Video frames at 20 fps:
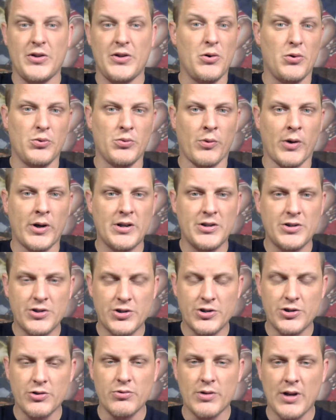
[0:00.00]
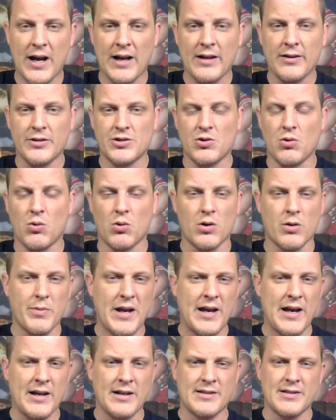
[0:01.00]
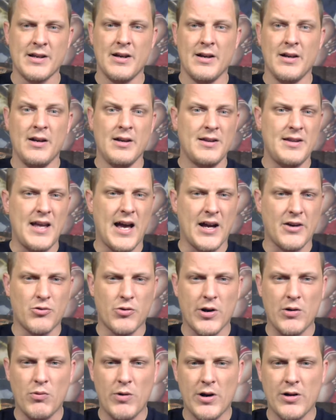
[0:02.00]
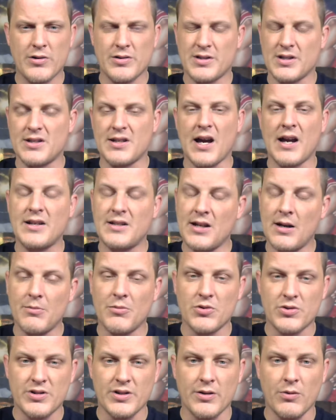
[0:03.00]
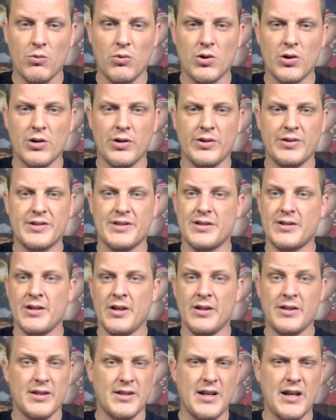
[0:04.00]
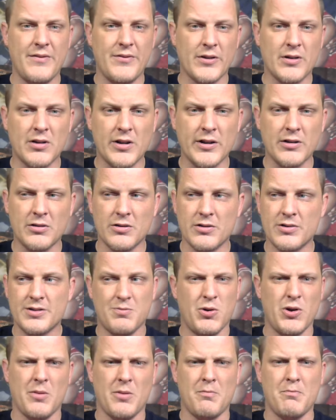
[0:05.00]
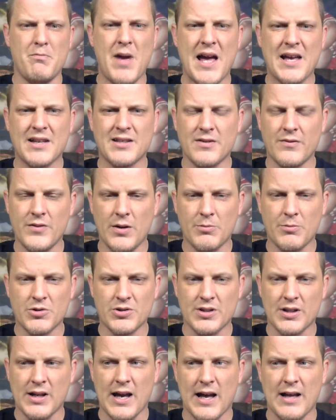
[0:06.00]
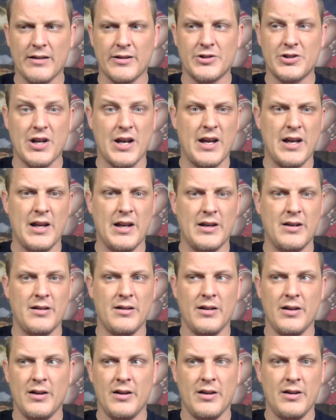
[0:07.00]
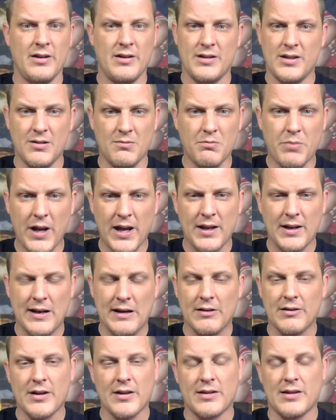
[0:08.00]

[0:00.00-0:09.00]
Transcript: The old run and shoot college quarterbacks, the Andre Ware's, the Ty Detmers of the world, the David Klinglers put up massive numbers in college and didn't pan out.